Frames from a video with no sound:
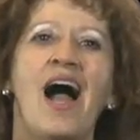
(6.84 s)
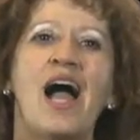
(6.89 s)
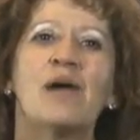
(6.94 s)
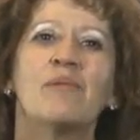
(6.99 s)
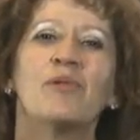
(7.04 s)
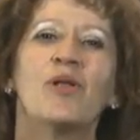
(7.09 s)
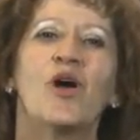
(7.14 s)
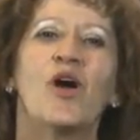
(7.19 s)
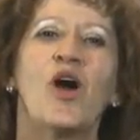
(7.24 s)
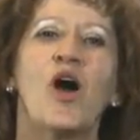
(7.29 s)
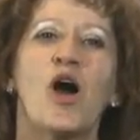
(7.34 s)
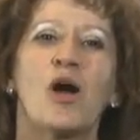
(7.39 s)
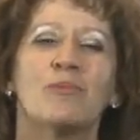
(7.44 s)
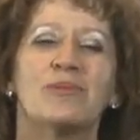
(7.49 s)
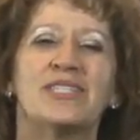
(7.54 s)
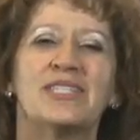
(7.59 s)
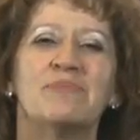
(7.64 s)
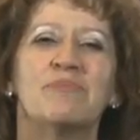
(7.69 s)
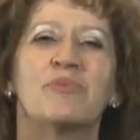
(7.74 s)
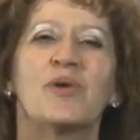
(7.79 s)
I'm Laura
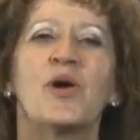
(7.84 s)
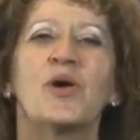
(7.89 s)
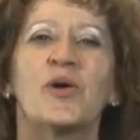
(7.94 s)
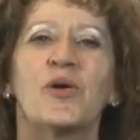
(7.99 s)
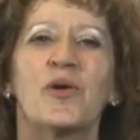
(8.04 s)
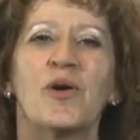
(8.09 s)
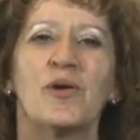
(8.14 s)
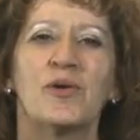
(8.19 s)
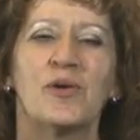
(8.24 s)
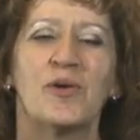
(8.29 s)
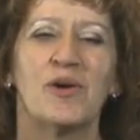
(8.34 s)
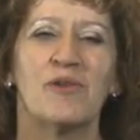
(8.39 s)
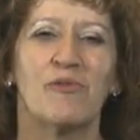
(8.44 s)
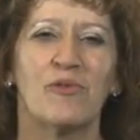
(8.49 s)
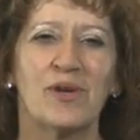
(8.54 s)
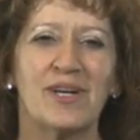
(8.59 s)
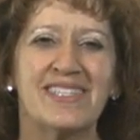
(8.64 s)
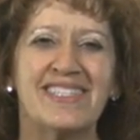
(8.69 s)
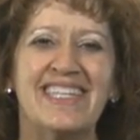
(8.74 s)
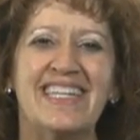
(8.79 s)
Harbison, broker owner of
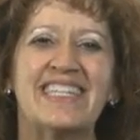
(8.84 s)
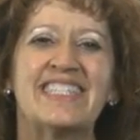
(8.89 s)
Realty